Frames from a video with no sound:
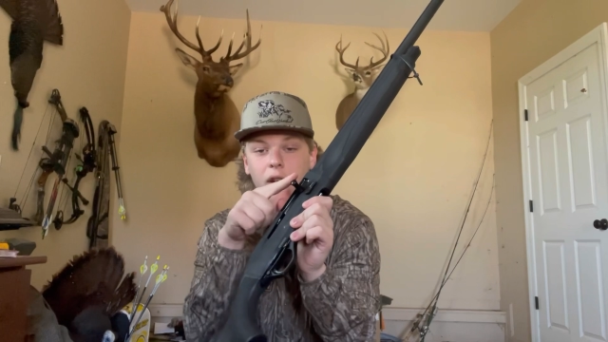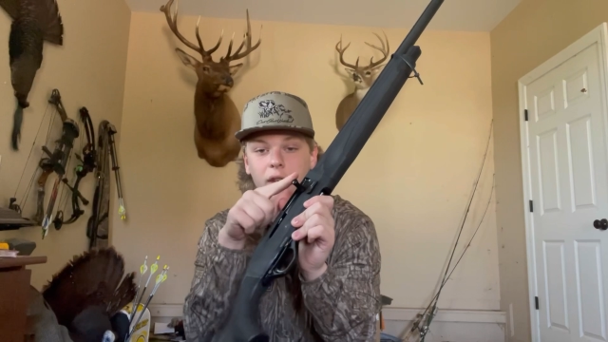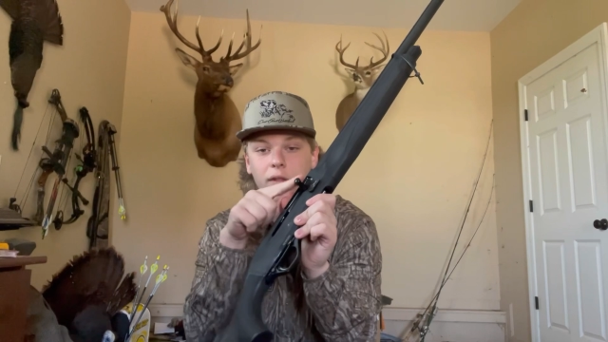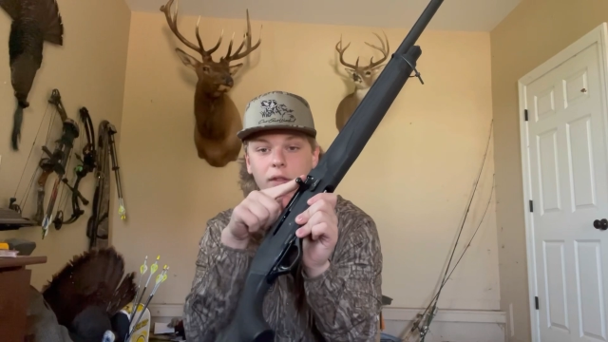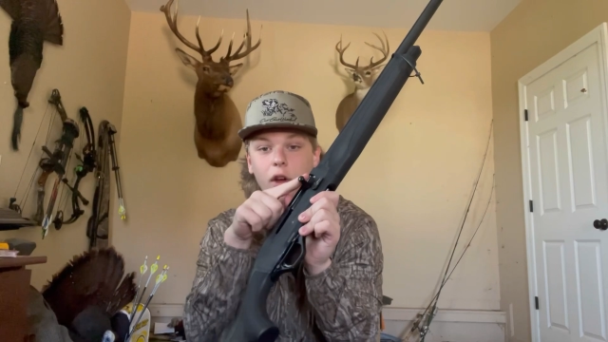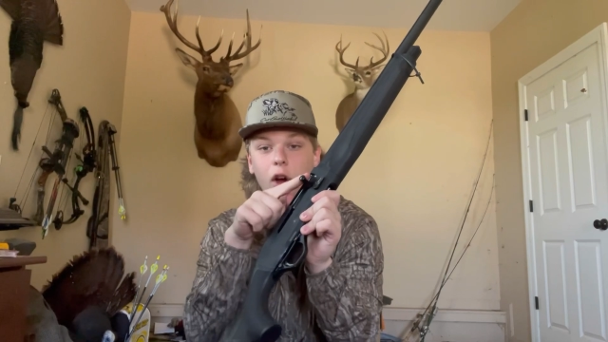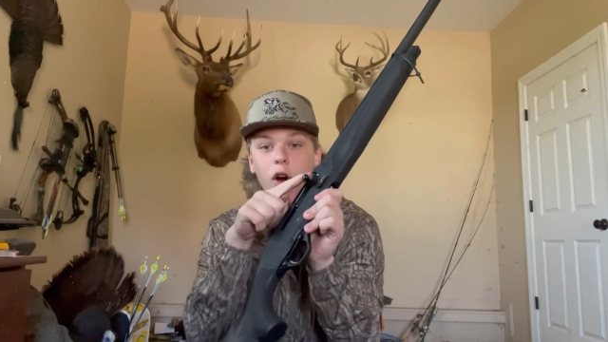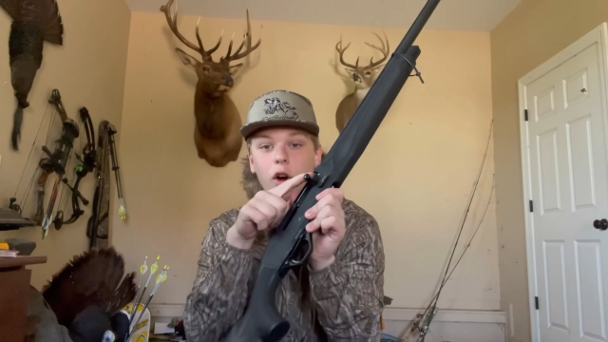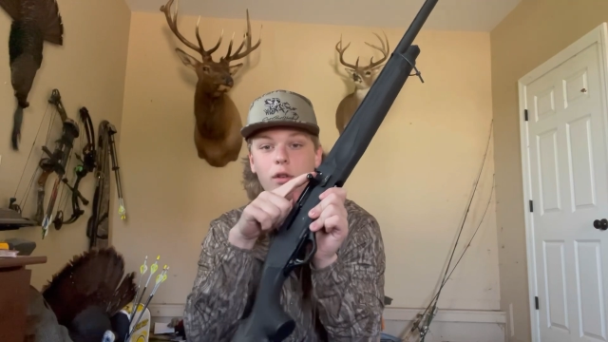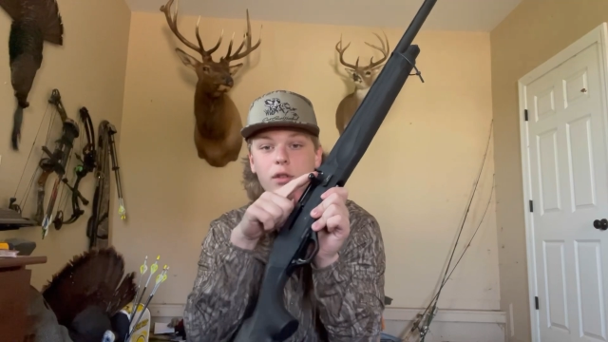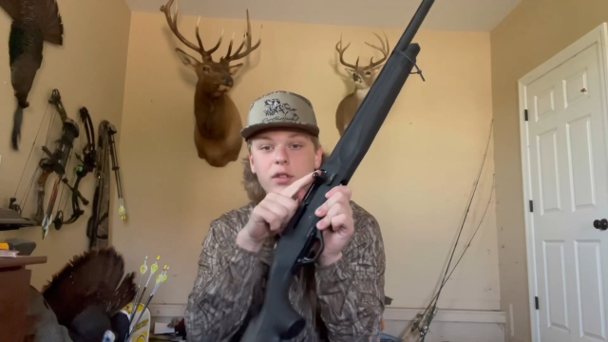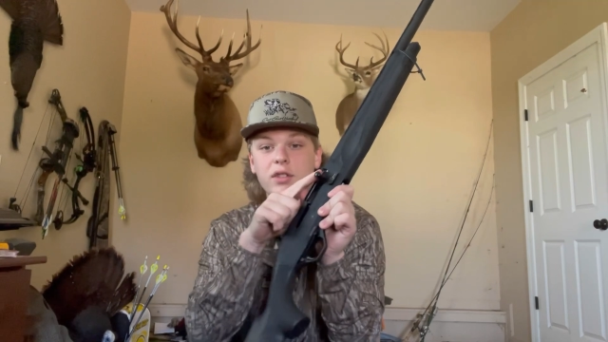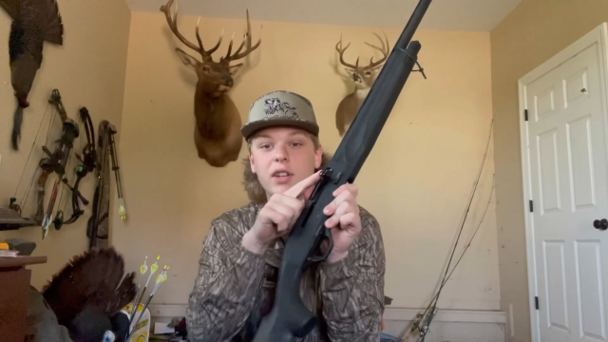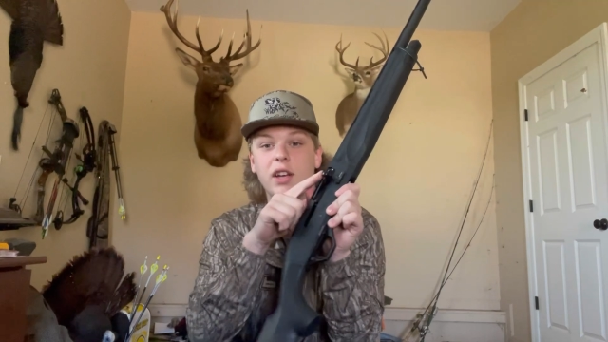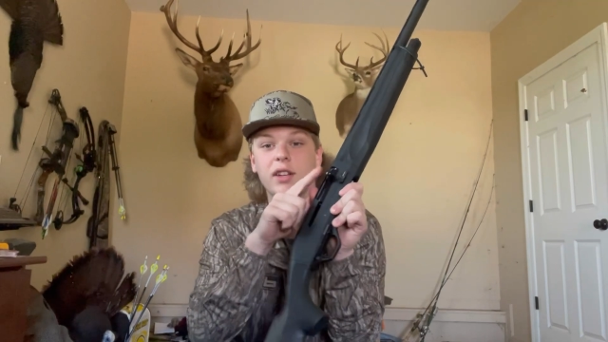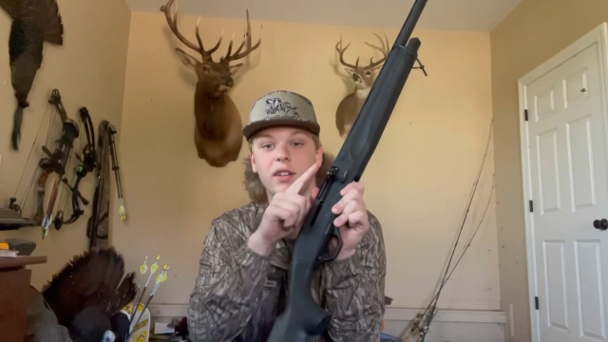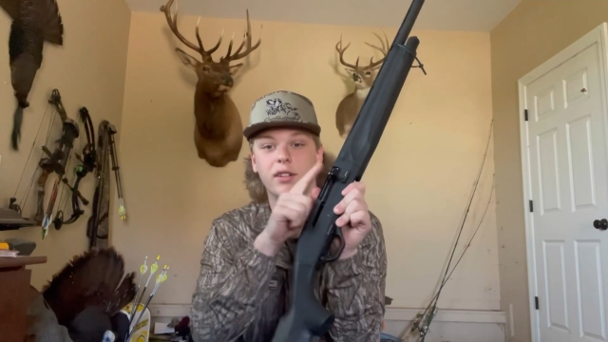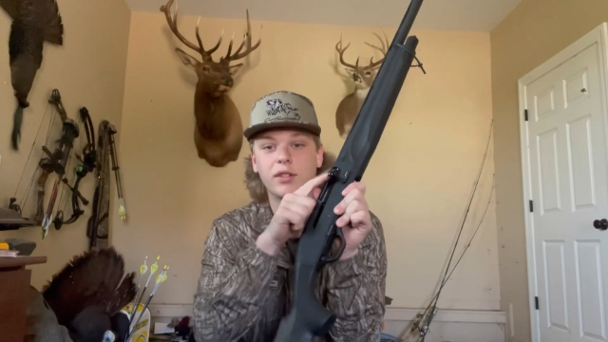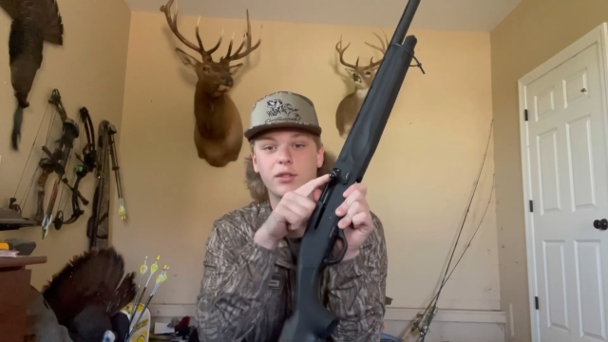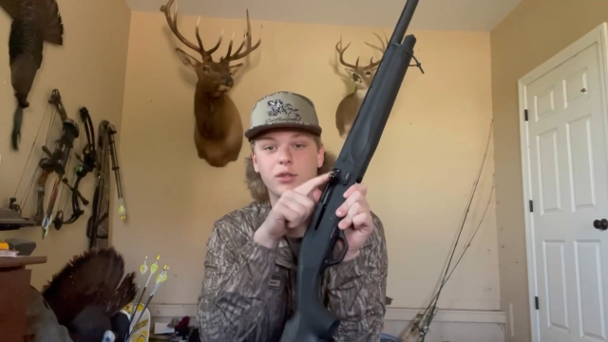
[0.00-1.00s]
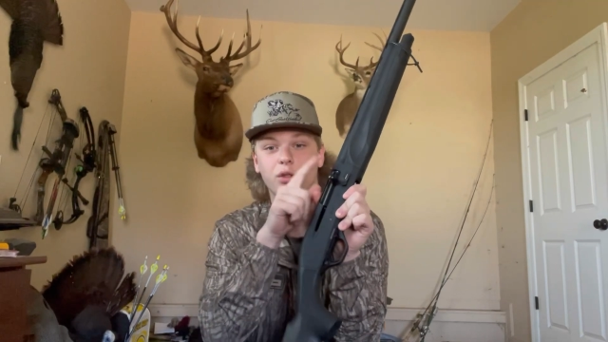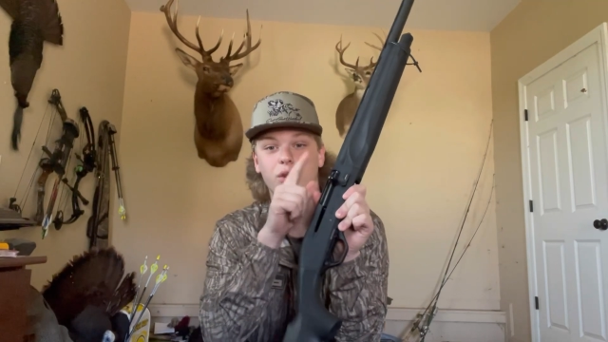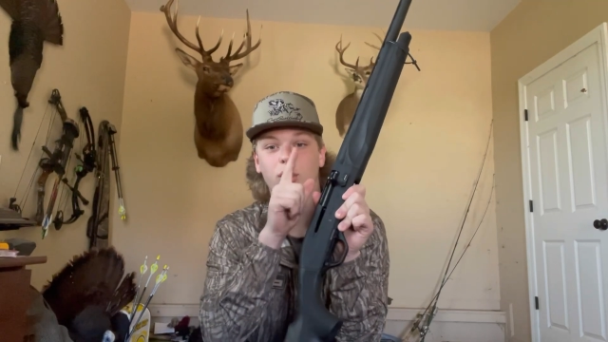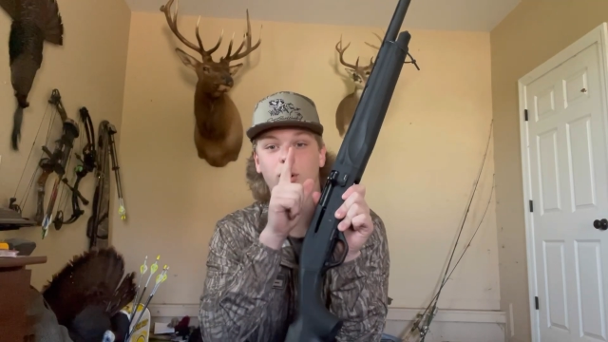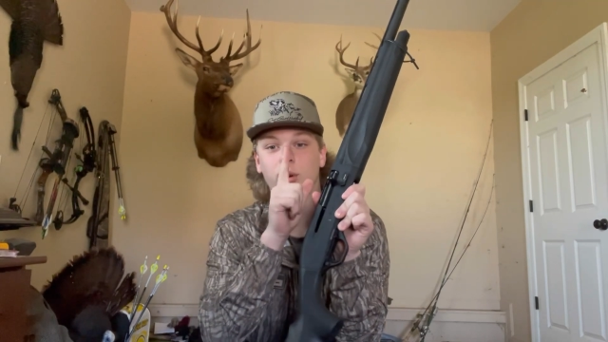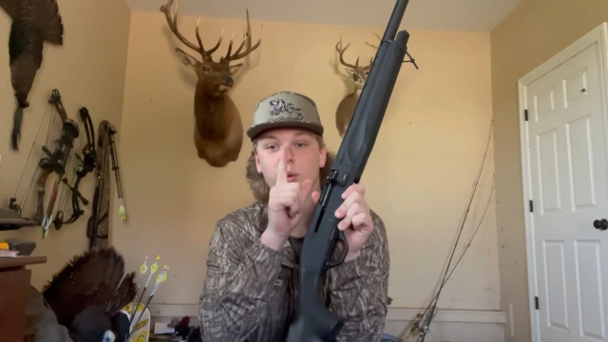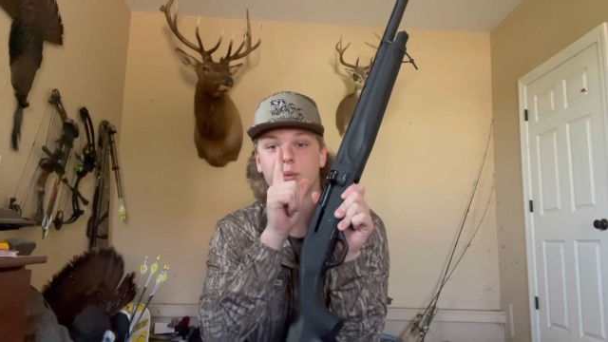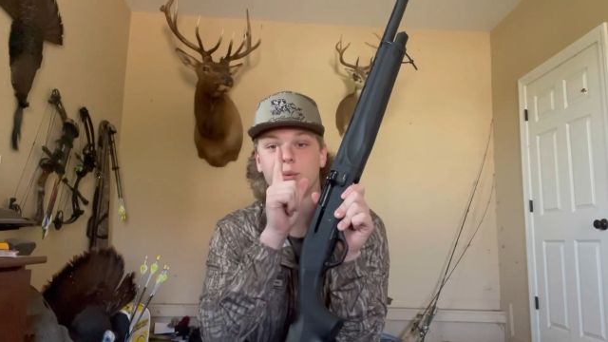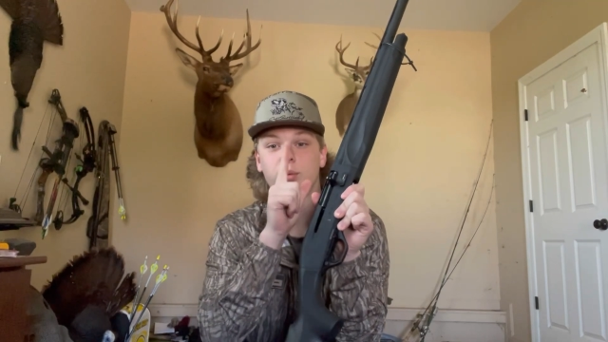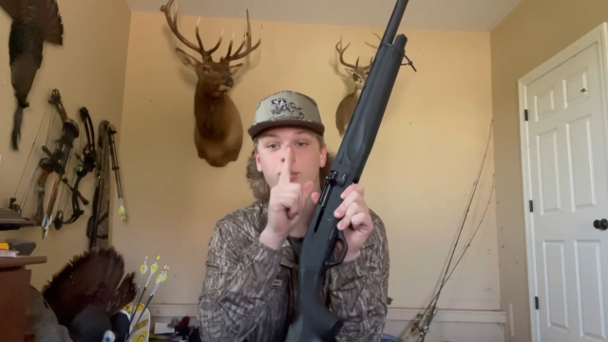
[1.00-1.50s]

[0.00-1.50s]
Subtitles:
the oversized controls